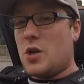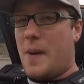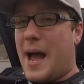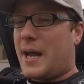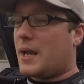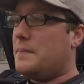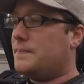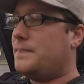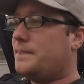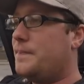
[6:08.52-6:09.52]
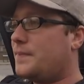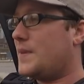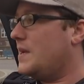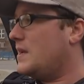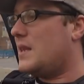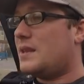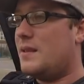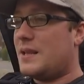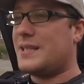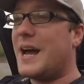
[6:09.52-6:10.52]
your back
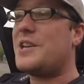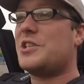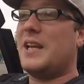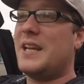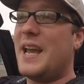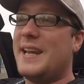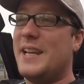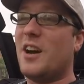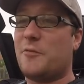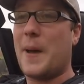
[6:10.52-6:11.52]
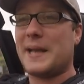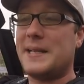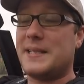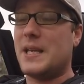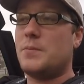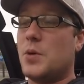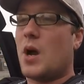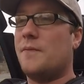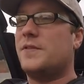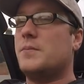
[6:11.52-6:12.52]
there's actually enough padding to keep you
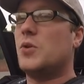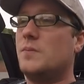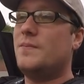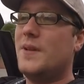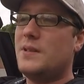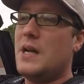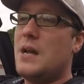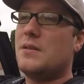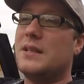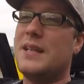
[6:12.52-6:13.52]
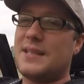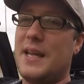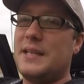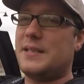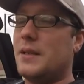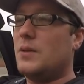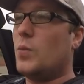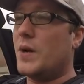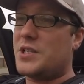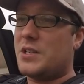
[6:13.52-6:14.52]
comfortable. Then there's a heater,
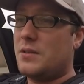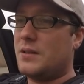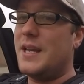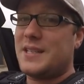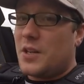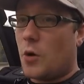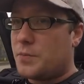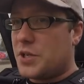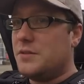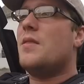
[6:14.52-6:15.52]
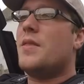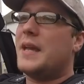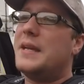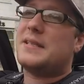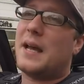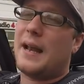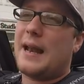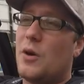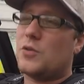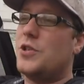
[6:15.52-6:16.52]
which is an option. The heater
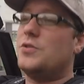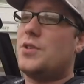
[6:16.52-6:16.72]
allows you